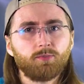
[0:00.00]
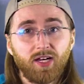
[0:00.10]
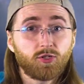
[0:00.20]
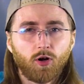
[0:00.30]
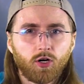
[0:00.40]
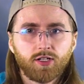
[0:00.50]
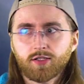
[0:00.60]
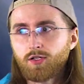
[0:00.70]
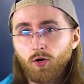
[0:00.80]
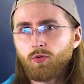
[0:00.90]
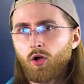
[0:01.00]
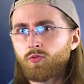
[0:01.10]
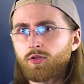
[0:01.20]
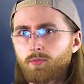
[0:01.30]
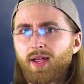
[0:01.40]
major artists don't
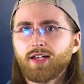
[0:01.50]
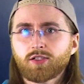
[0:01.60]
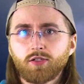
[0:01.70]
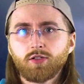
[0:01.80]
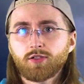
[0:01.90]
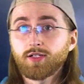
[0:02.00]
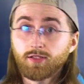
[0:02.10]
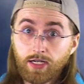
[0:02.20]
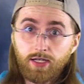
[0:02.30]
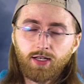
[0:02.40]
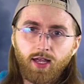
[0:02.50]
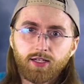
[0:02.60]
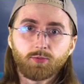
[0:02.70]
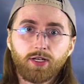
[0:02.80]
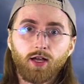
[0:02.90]
own their masters. And
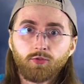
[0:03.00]
as we now